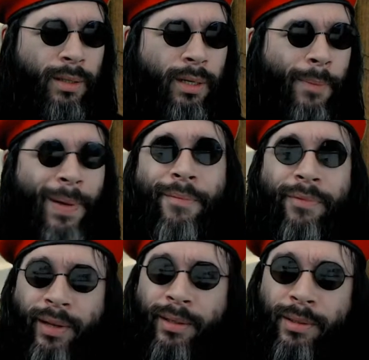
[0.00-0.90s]
a
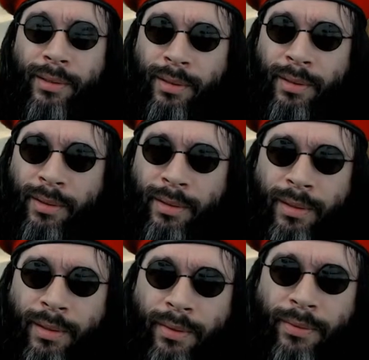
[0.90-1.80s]
pamphlet
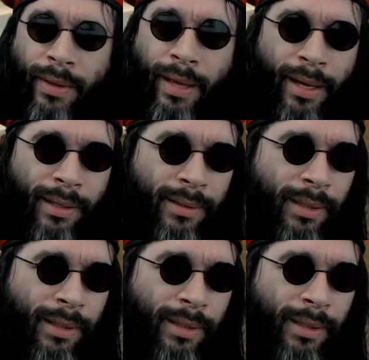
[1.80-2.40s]
that